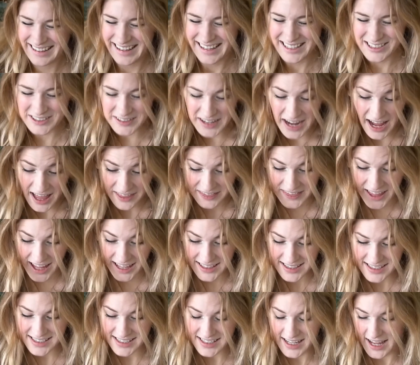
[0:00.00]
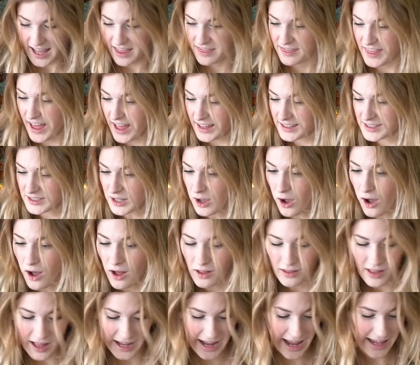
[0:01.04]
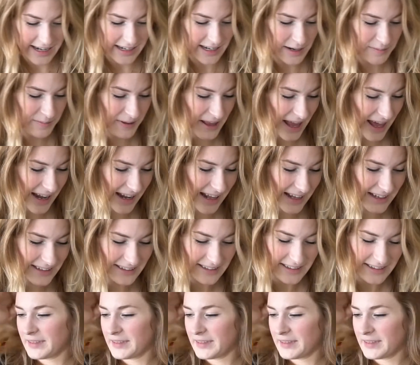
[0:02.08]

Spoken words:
So yeah, that's all I ended up getting.